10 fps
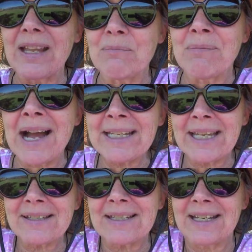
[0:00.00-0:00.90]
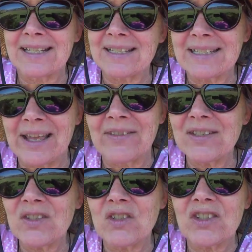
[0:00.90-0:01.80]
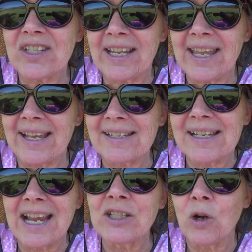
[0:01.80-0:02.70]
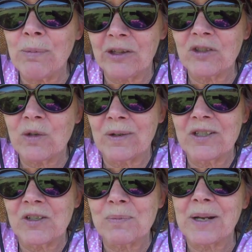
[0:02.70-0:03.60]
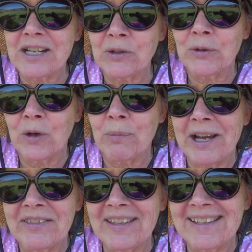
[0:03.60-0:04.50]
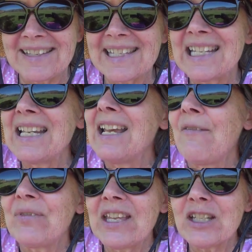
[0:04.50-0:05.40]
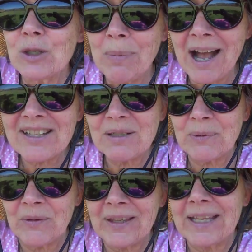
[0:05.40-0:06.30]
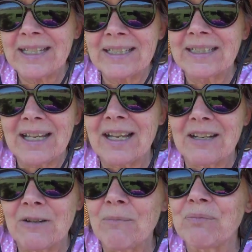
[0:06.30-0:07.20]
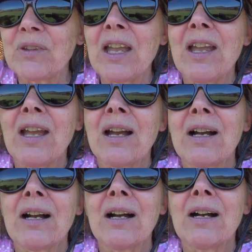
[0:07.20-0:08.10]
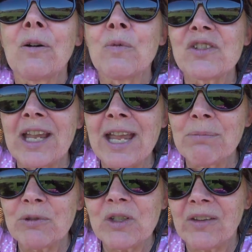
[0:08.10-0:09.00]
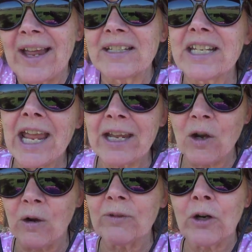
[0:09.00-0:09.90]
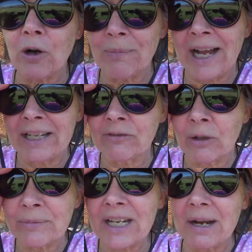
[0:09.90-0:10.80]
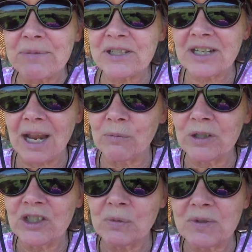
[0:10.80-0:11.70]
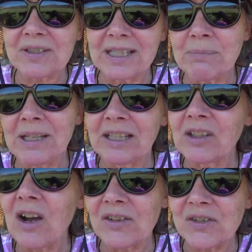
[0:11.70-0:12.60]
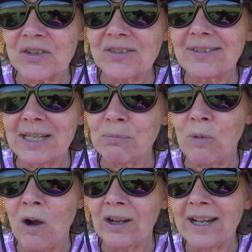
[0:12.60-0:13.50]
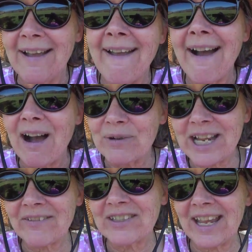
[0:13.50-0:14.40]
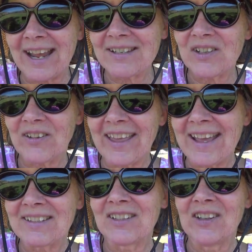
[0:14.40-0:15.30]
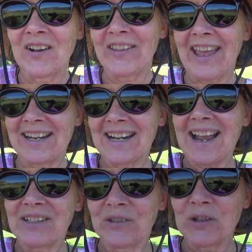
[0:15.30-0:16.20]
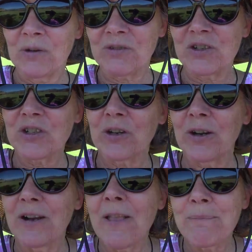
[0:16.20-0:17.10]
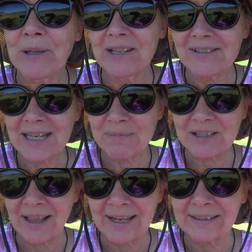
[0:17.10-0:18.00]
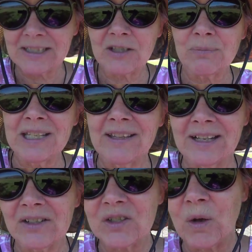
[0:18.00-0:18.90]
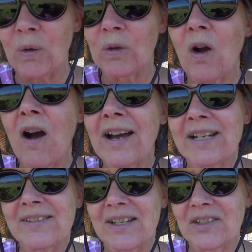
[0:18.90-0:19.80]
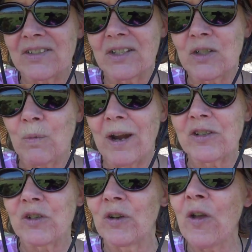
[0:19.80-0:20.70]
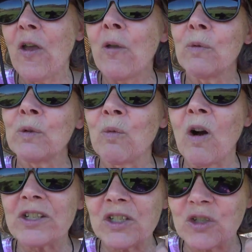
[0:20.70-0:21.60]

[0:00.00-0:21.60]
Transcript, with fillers: my guess is, now this is just a guess, I know about the twitches, but I don't know about this. It's possible that it was able to like take over her mind from time to time when she was sleeping and cause her to sleepwalk. I would have to ask her that to know that. I don't know for sure. But it seems likely to me that a soul caught in such a situation would want to